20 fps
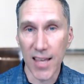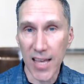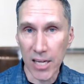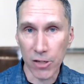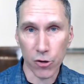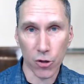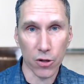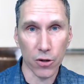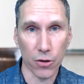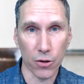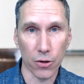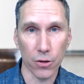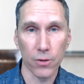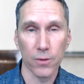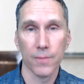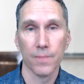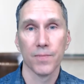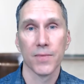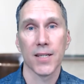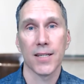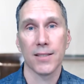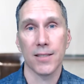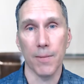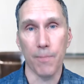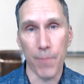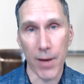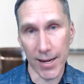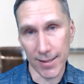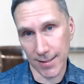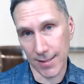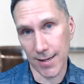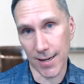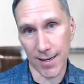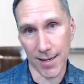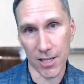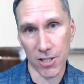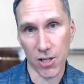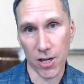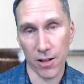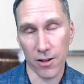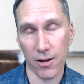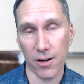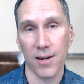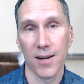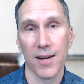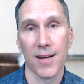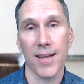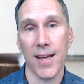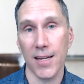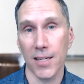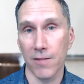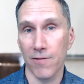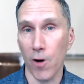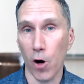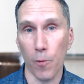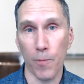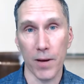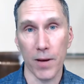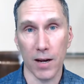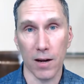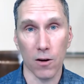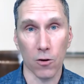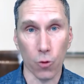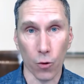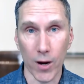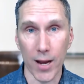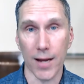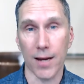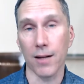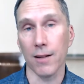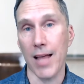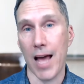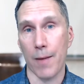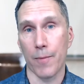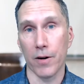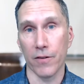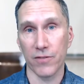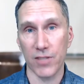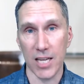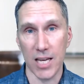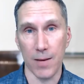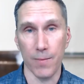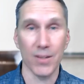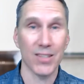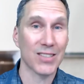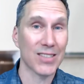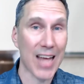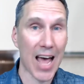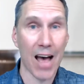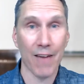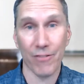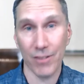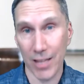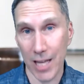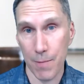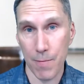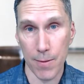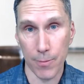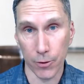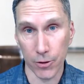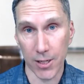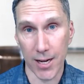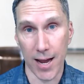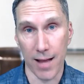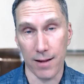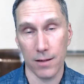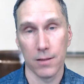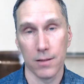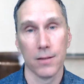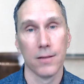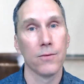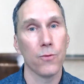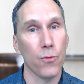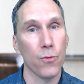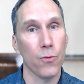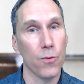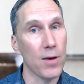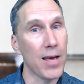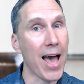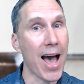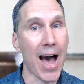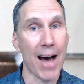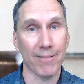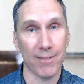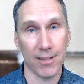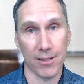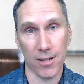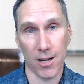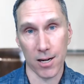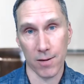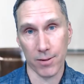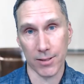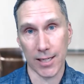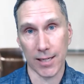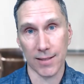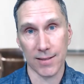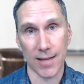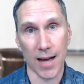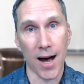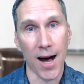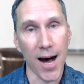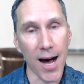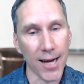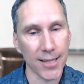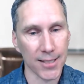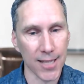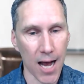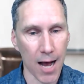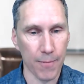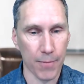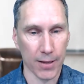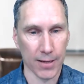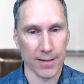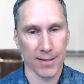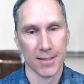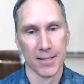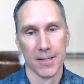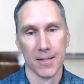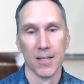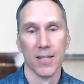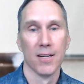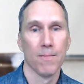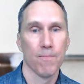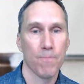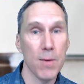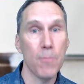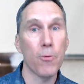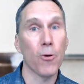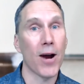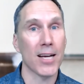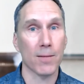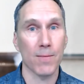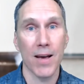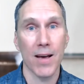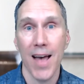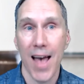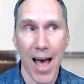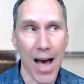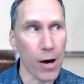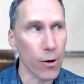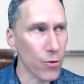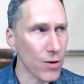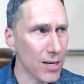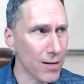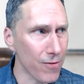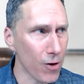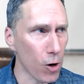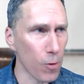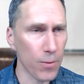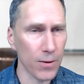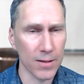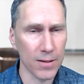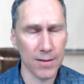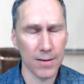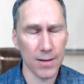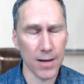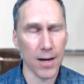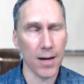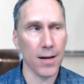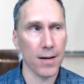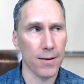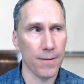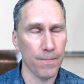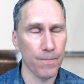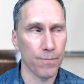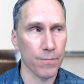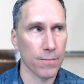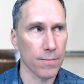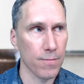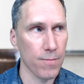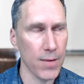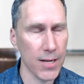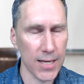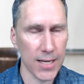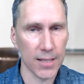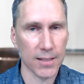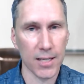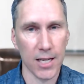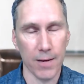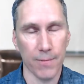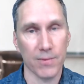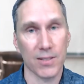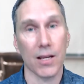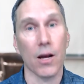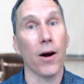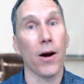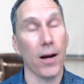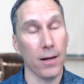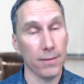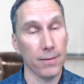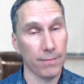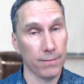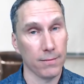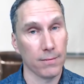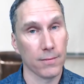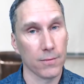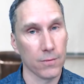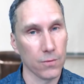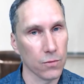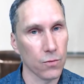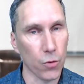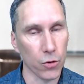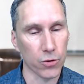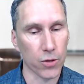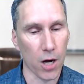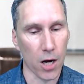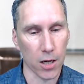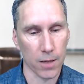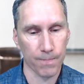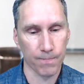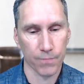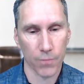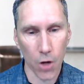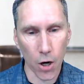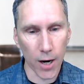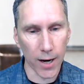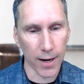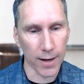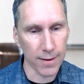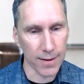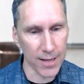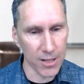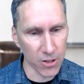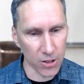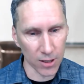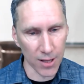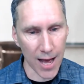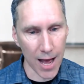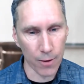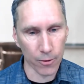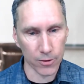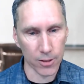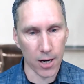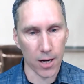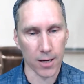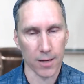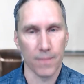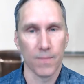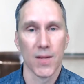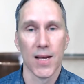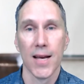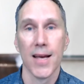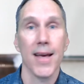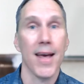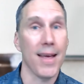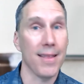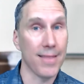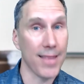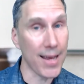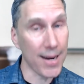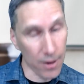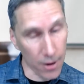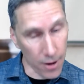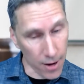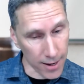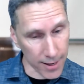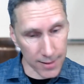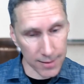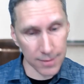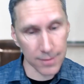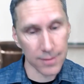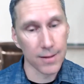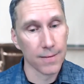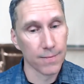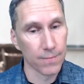integral, dependent on each other, and developing a great collaborative team, staff and lay people together. We have to talk about that. It's a hot topic. People are asking, how do we develop a media team? All right, we'll talk. All right, in July, we'll talk. And then in August,